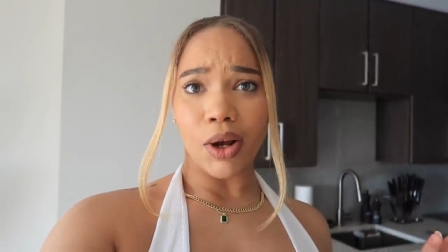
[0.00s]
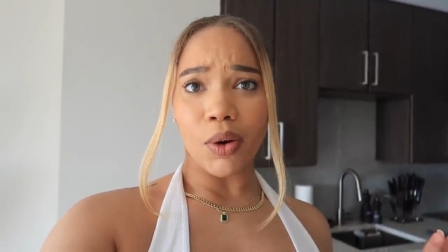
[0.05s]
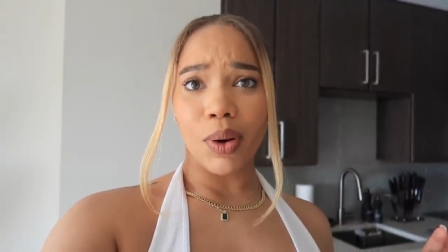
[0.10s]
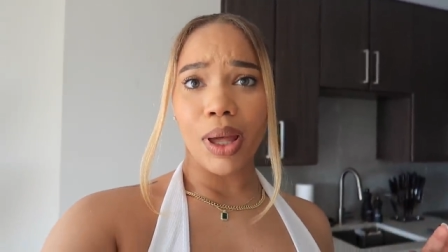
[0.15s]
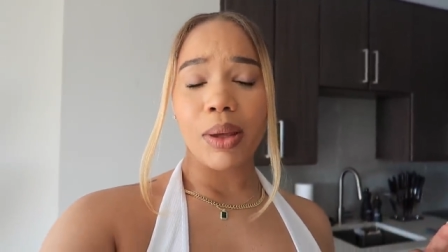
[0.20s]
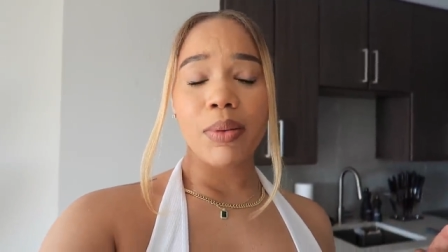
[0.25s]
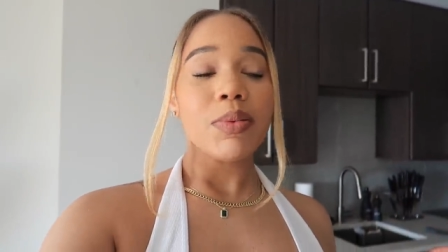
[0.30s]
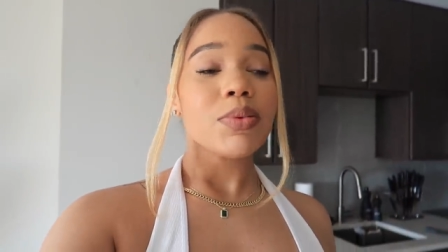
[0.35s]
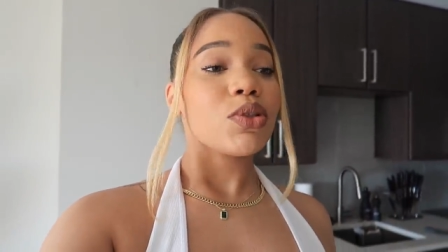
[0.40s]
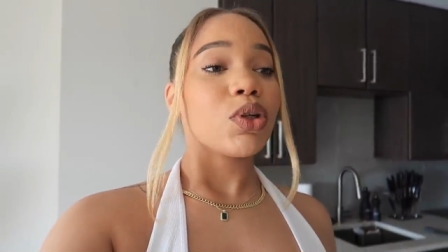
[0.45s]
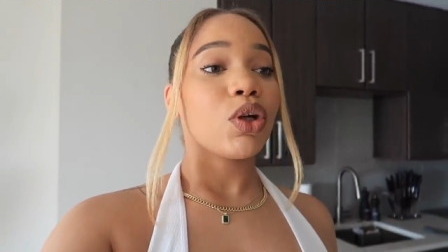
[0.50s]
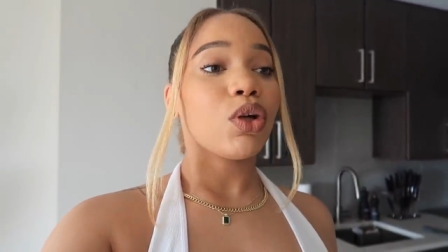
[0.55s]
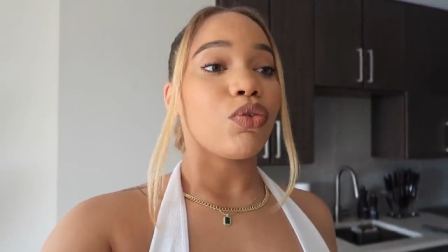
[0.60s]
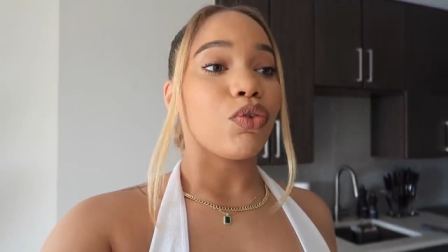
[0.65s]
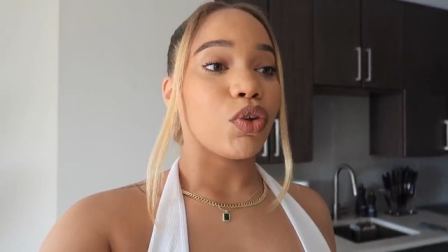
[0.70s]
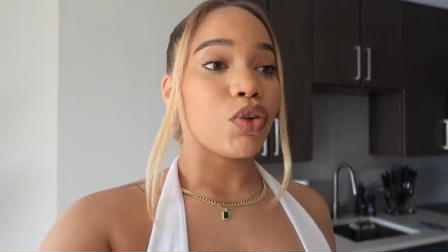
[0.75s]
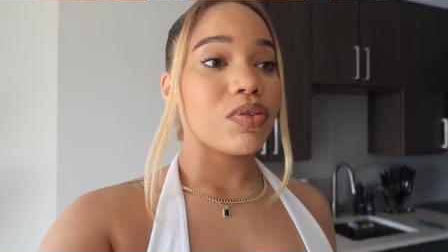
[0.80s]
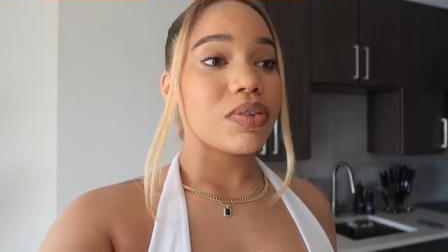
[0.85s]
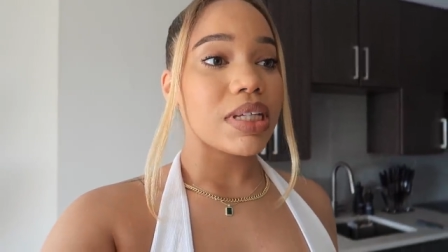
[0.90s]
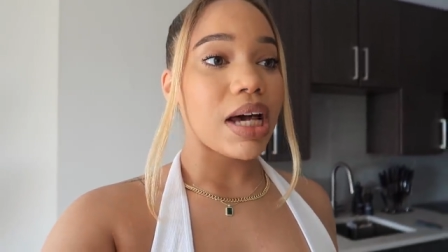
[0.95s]
okay it was on a
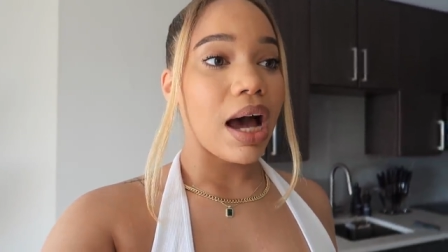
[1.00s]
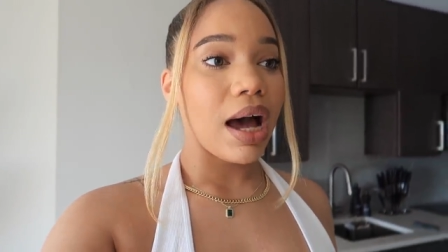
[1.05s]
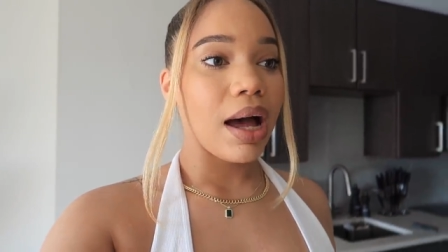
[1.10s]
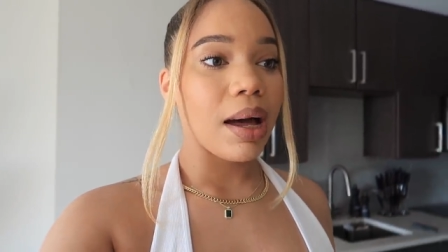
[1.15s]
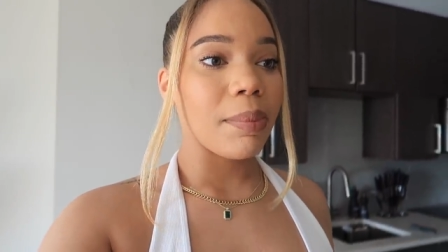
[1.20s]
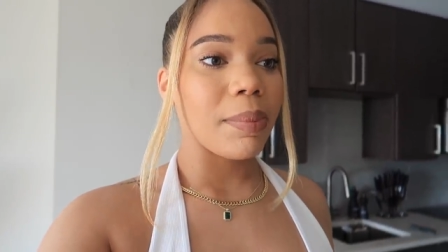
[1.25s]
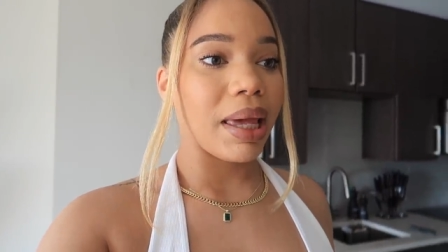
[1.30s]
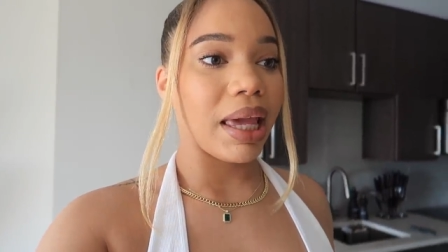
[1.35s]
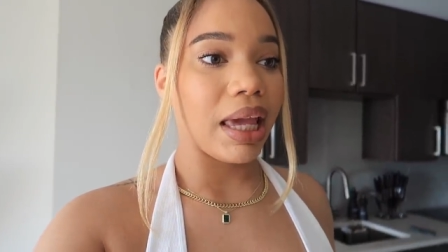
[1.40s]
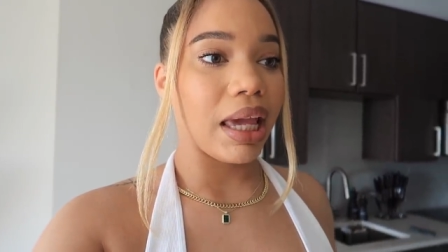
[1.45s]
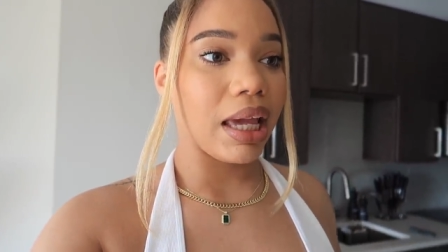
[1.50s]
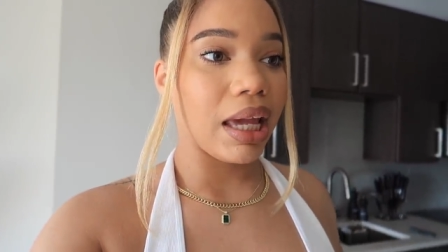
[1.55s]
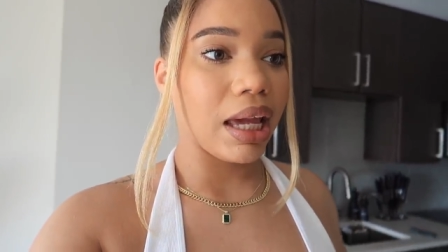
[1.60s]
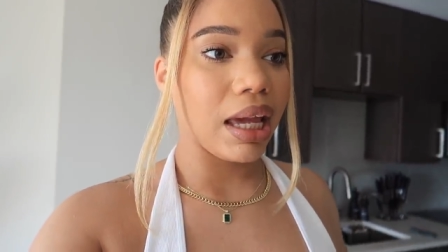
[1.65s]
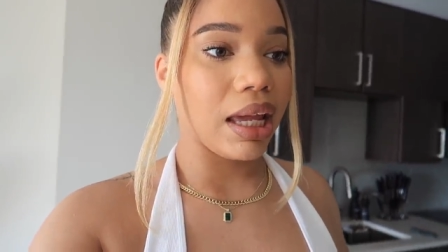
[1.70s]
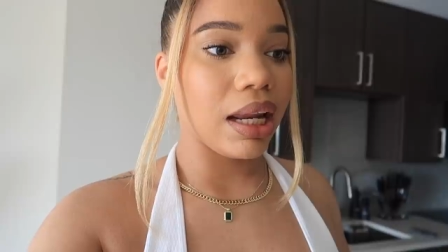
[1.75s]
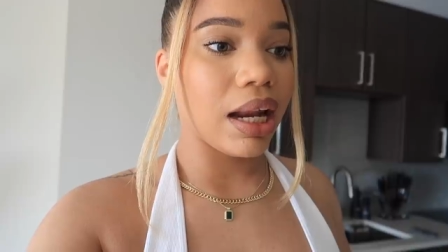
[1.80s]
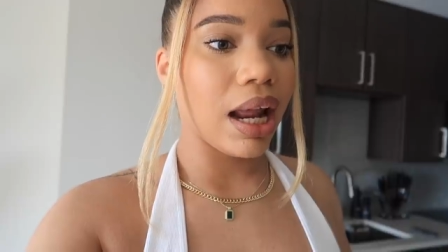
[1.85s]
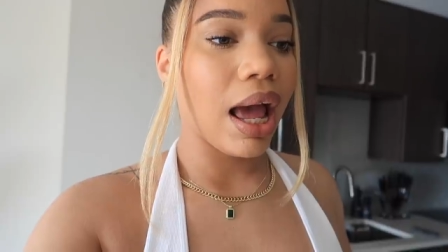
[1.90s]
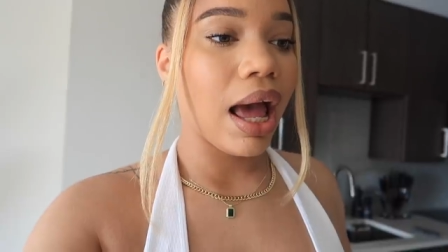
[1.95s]
rooftop
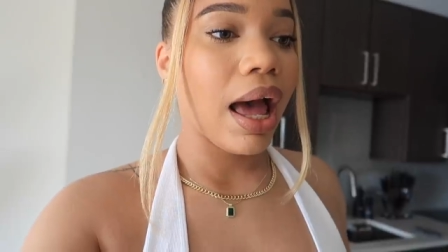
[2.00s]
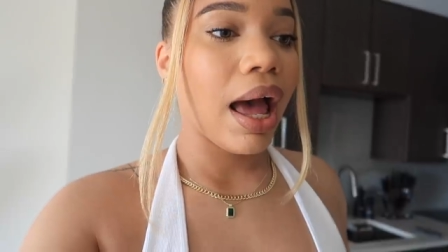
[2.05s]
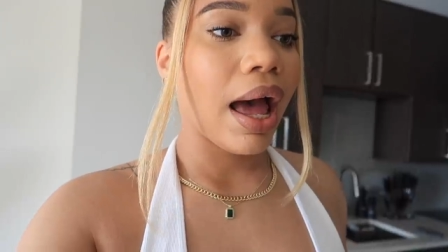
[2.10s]
and